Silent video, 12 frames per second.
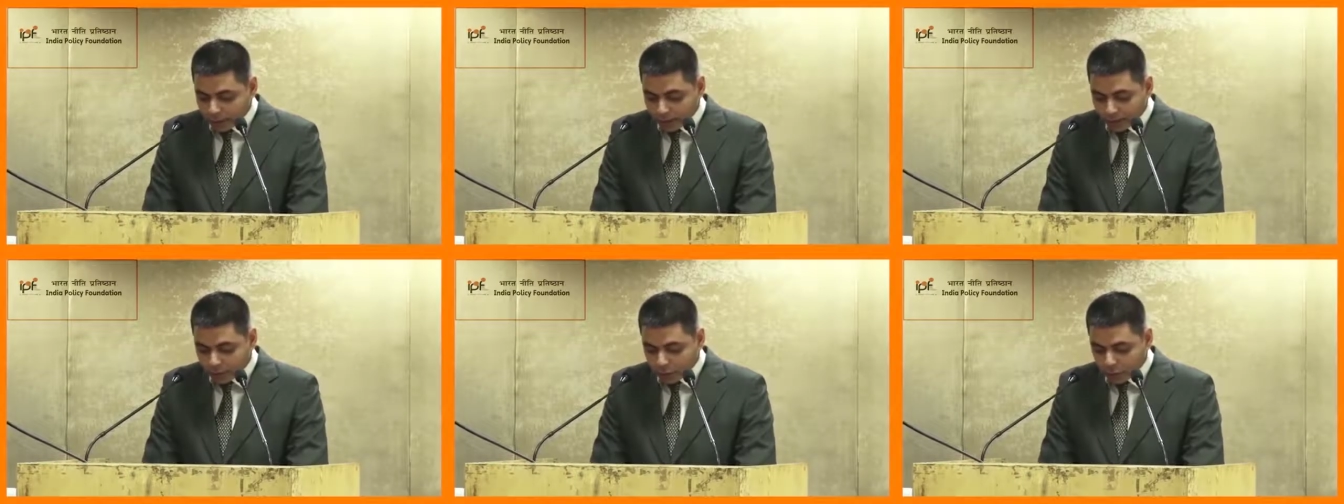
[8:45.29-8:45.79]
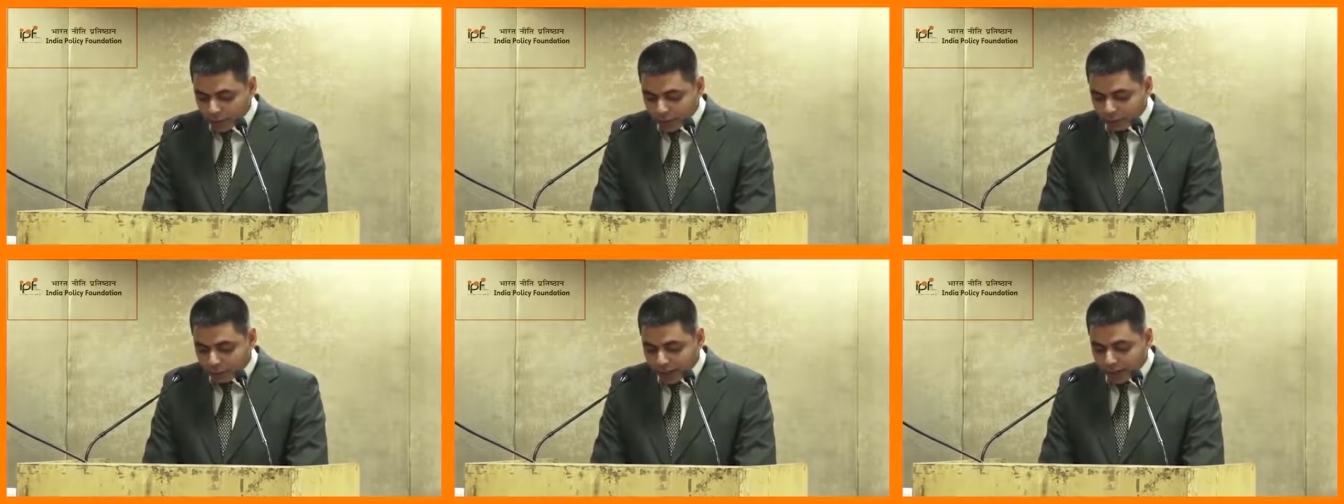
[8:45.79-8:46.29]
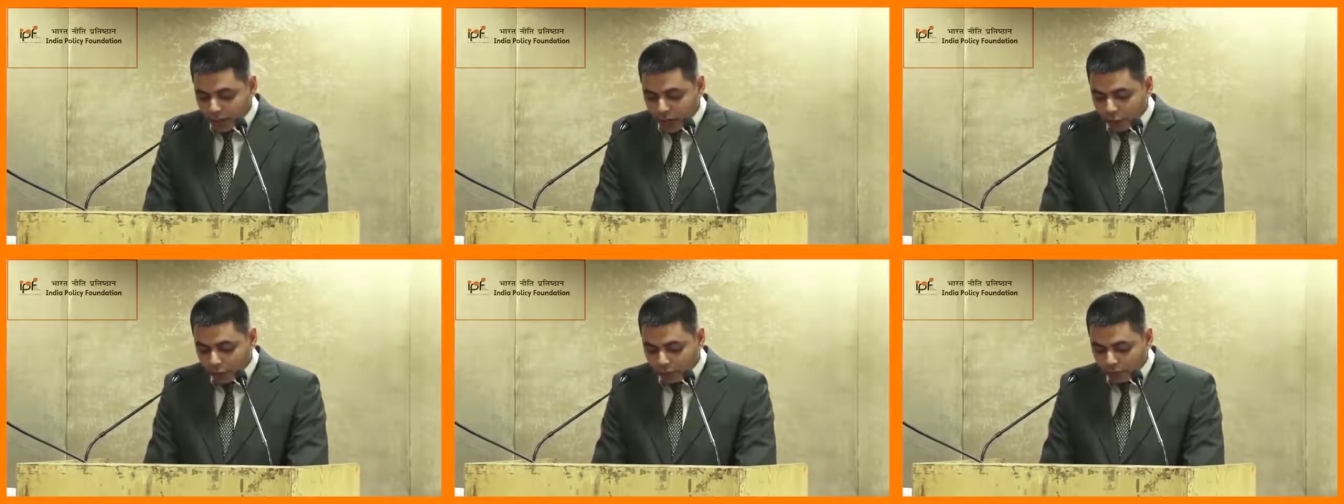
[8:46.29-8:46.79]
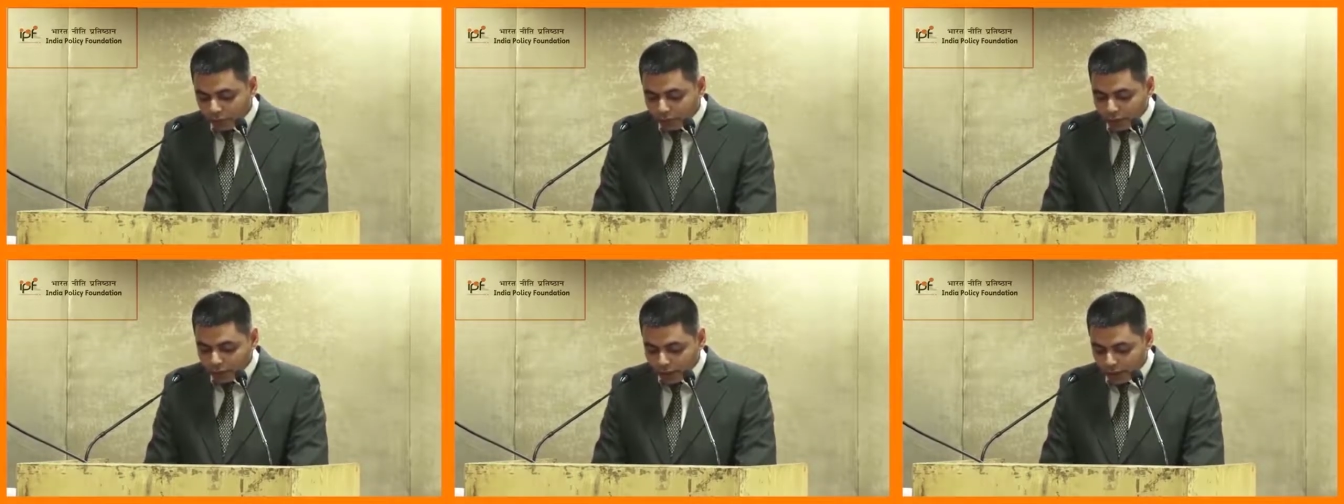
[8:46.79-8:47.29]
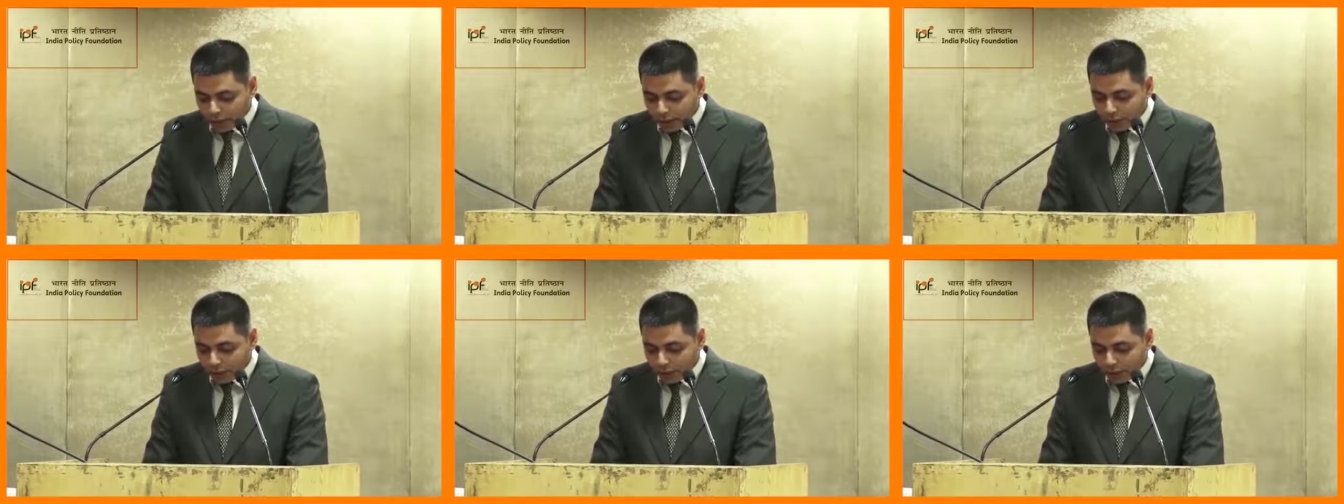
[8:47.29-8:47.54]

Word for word: The soldiers went out of the way